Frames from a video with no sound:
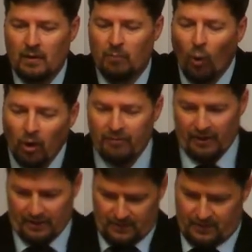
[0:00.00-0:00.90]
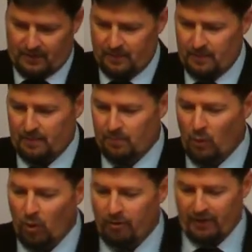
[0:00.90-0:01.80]
More of this.
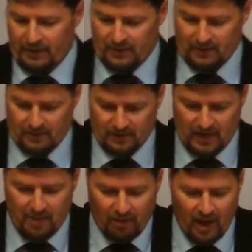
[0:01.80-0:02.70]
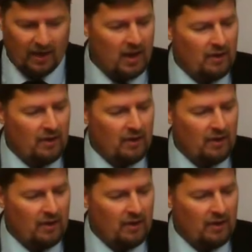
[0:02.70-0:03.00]
More of this. Same thing.